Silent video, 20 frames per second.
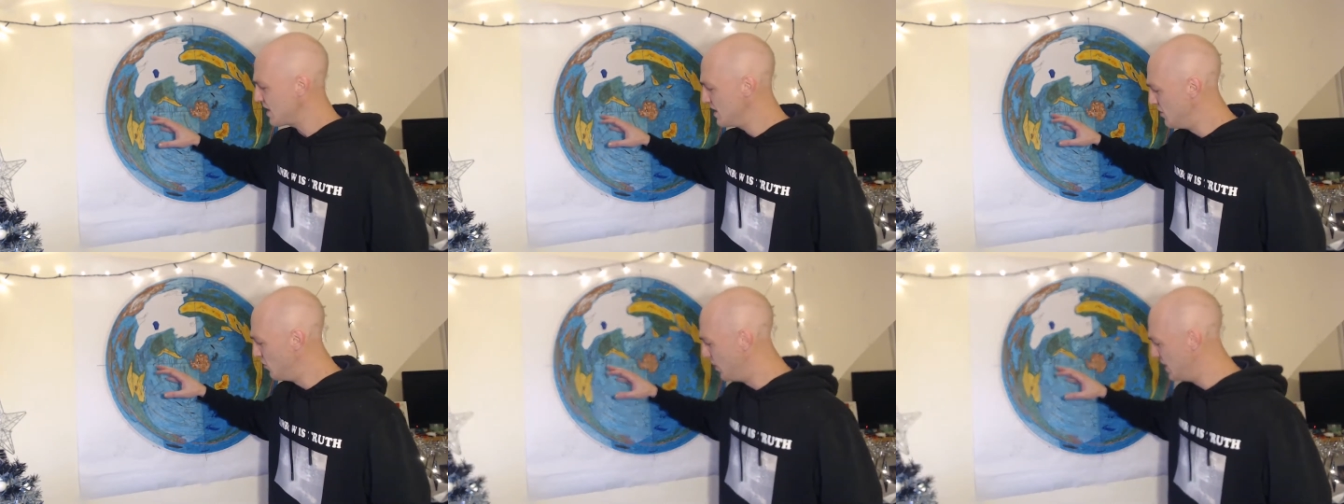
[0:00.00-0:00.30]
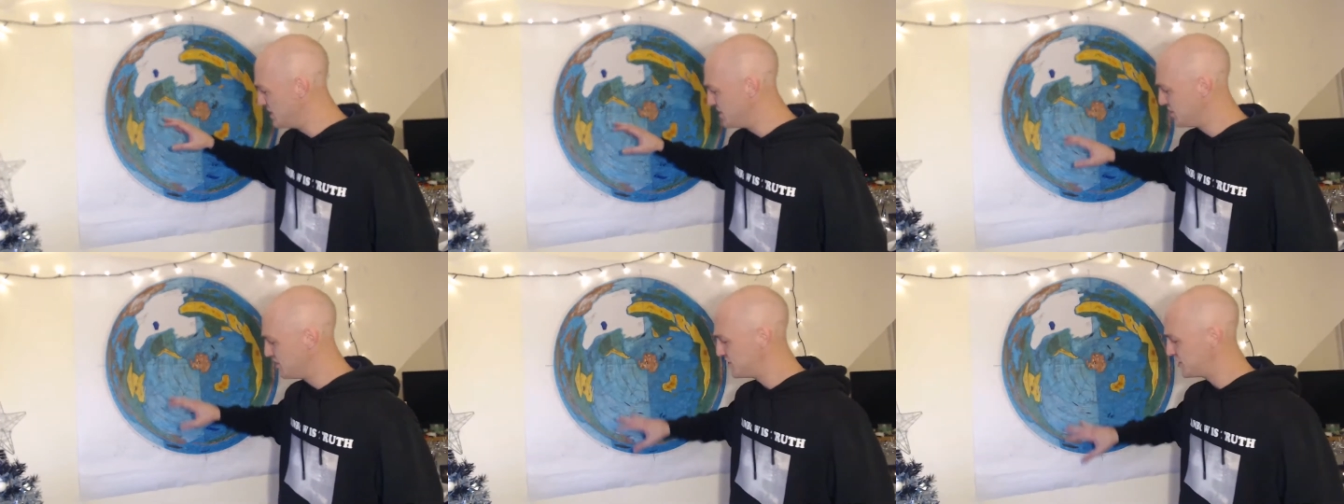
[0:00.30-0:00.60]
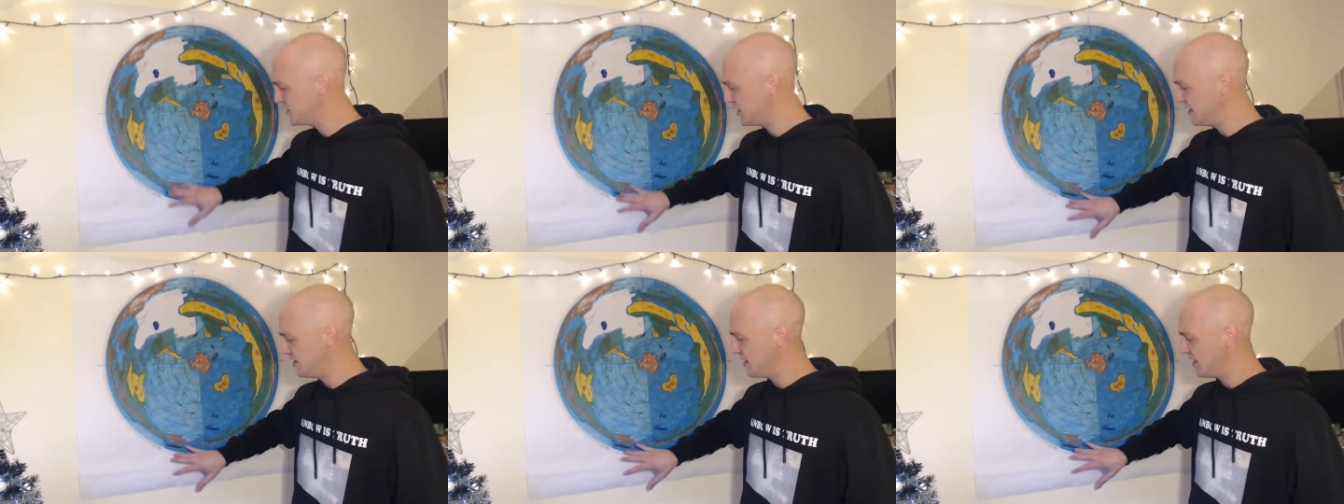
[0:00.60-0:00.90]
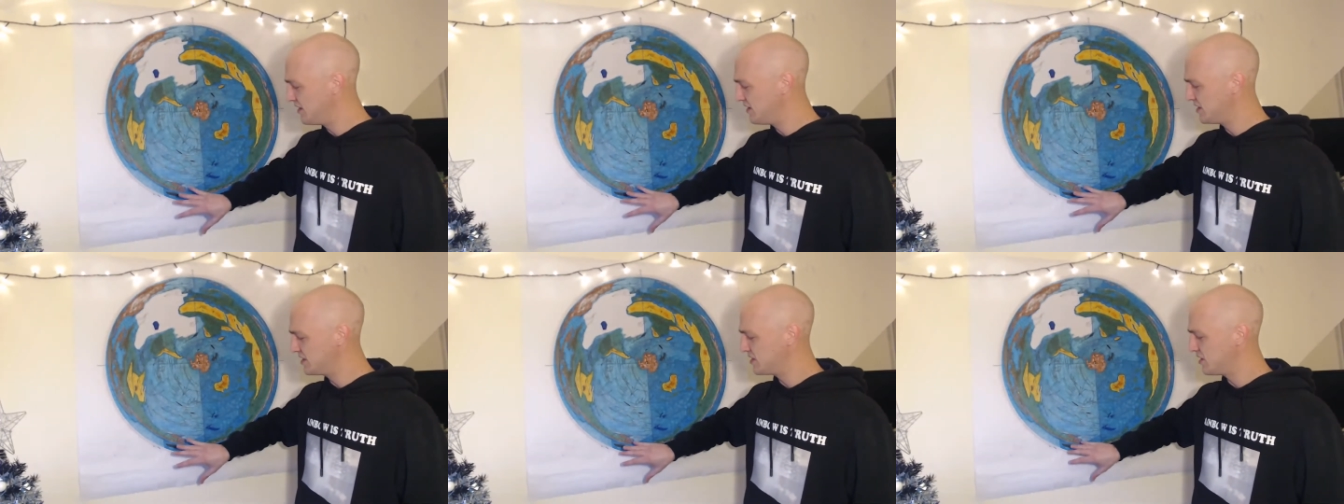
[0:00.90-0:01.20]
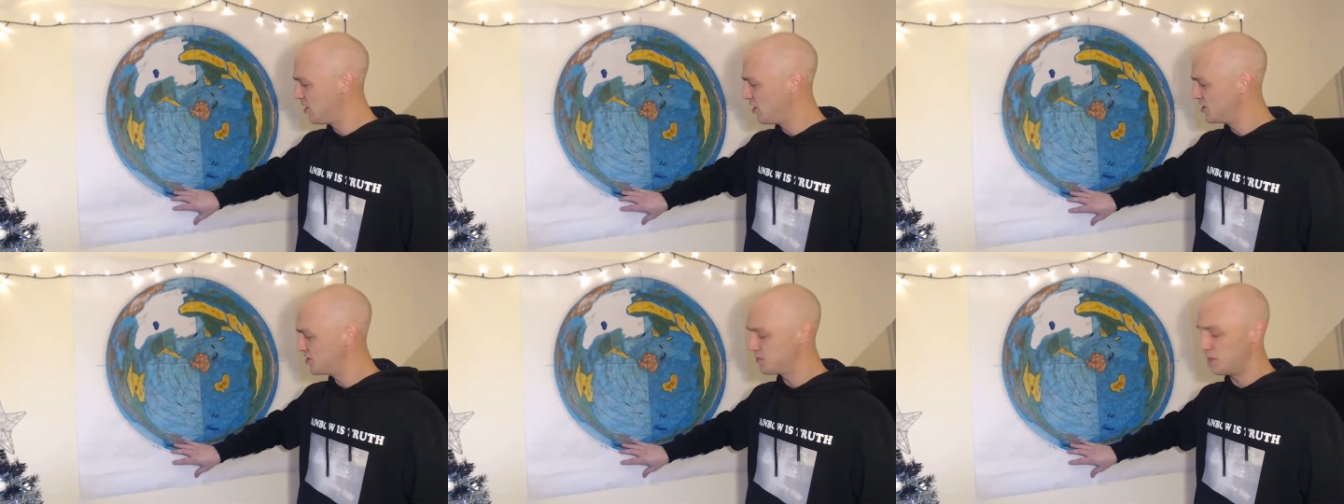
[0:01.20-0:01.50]
when you see that there's
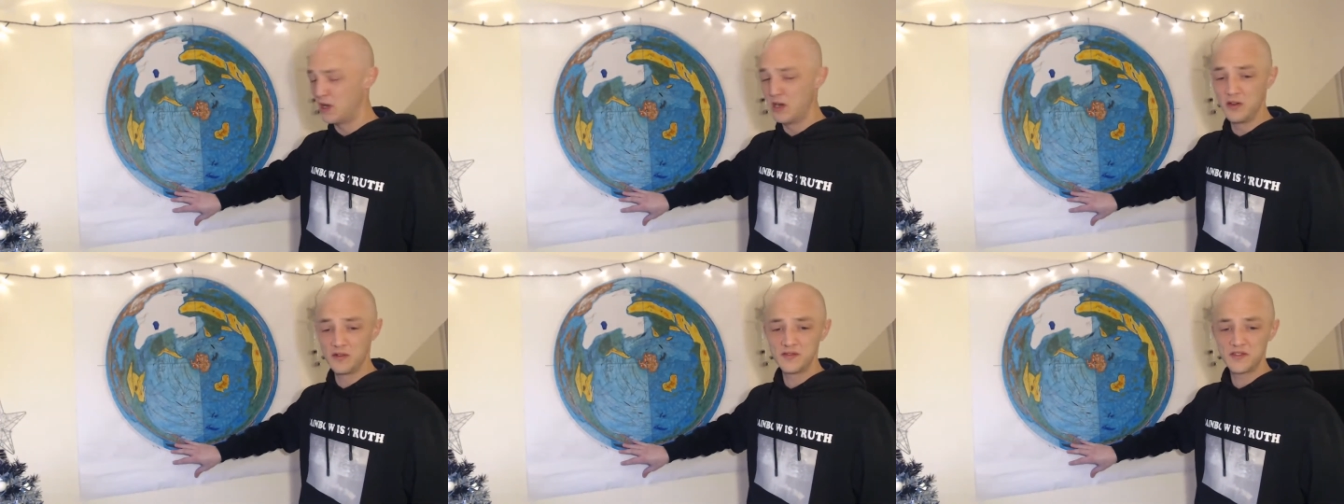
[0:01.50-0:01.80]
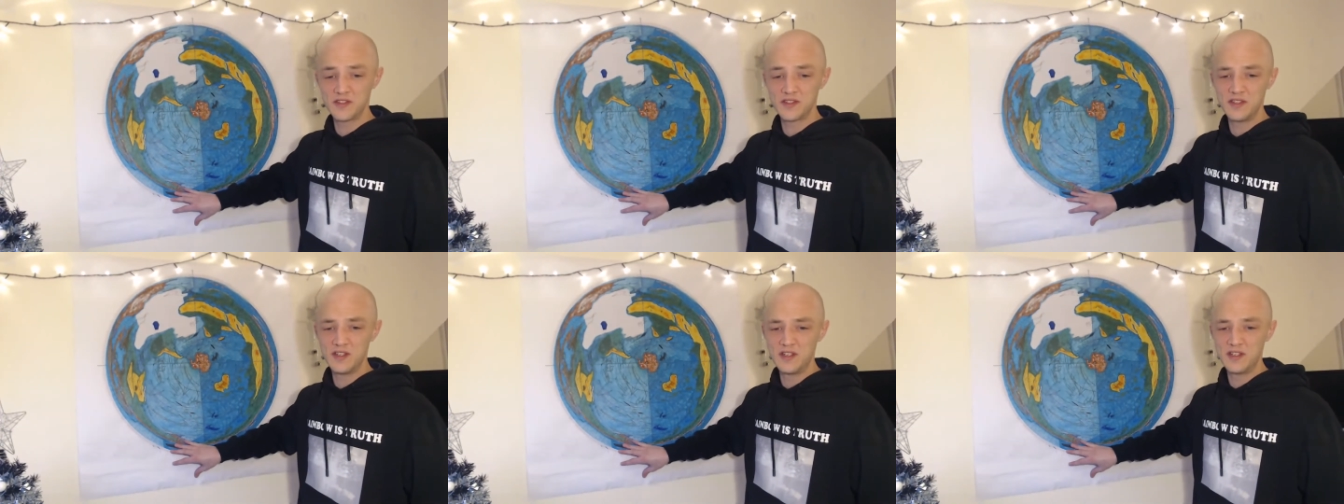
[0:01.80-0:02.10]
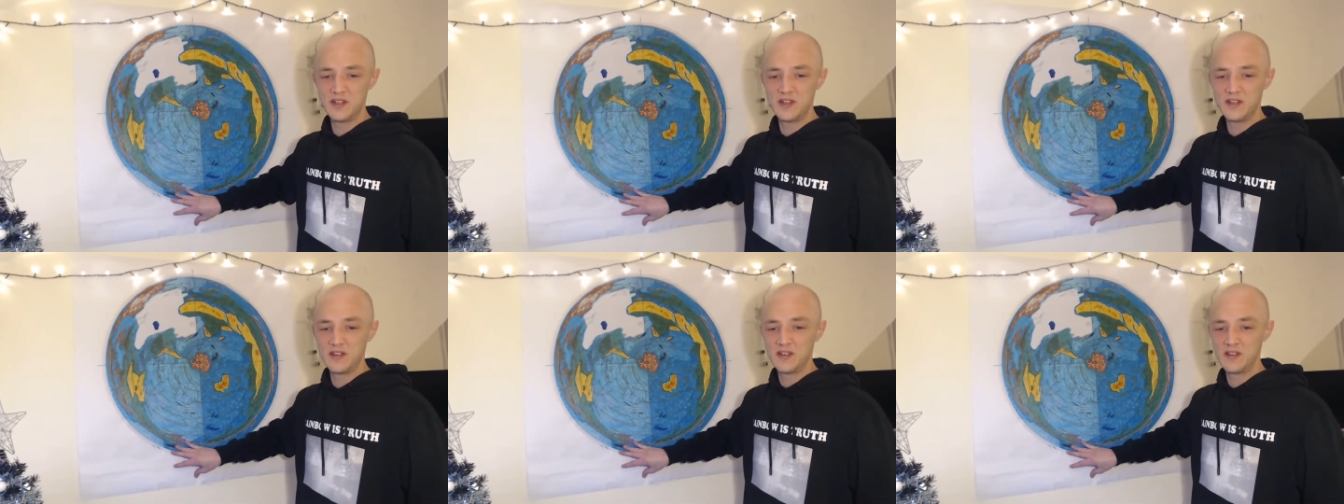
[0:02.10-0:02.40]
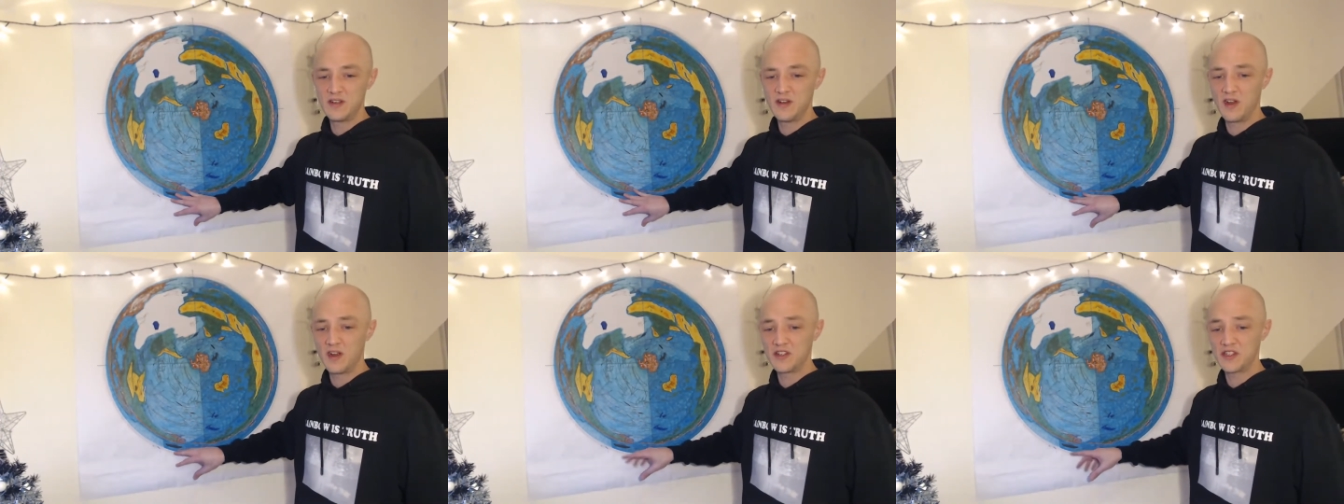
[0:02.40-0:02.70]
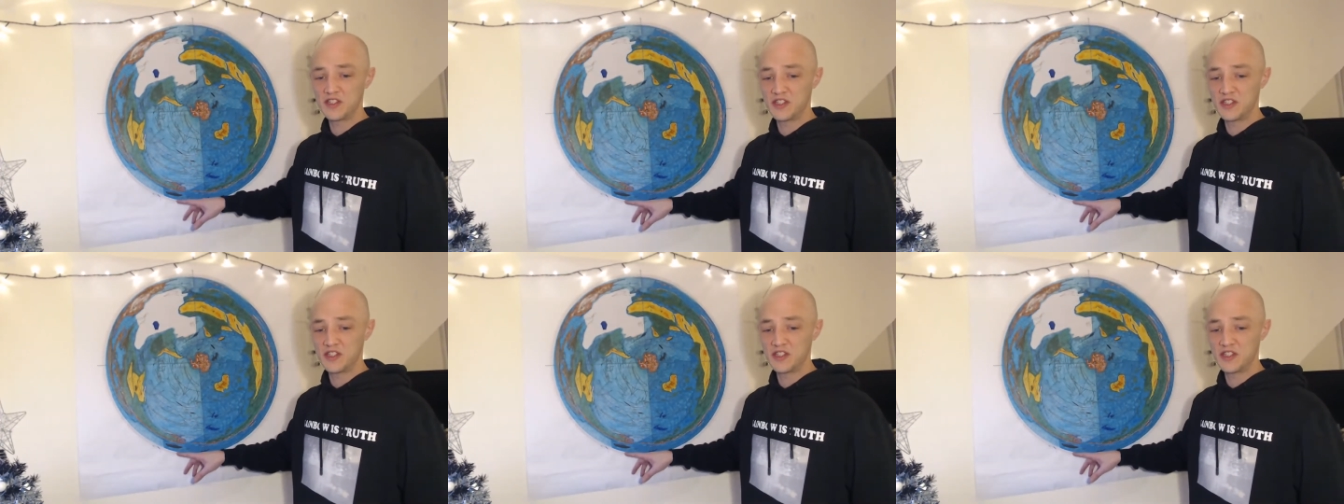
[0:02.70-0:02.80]
large boats, large